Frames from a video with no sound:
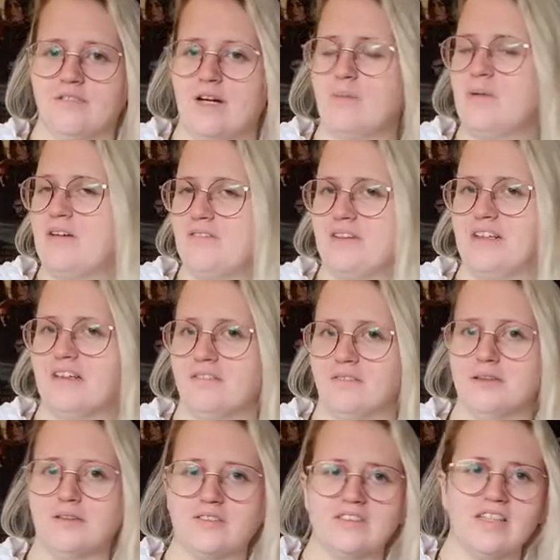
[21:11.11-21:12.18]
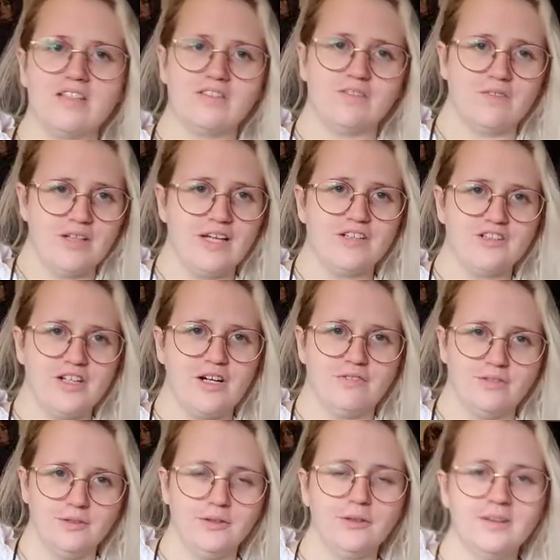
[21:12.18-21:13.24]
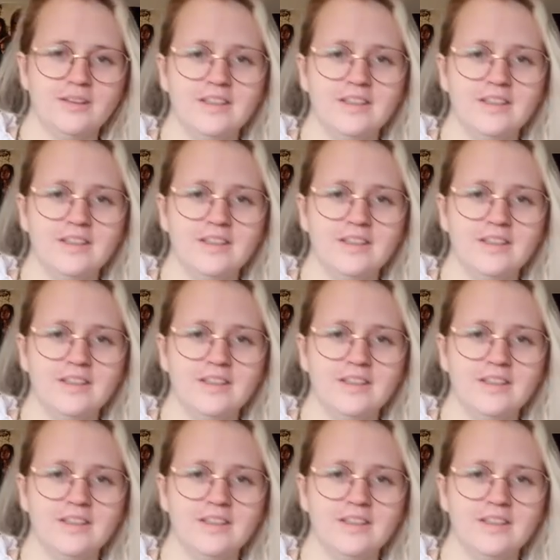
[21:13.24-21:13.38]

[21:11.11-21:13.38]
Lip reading: I'm having a real sense of deja vu.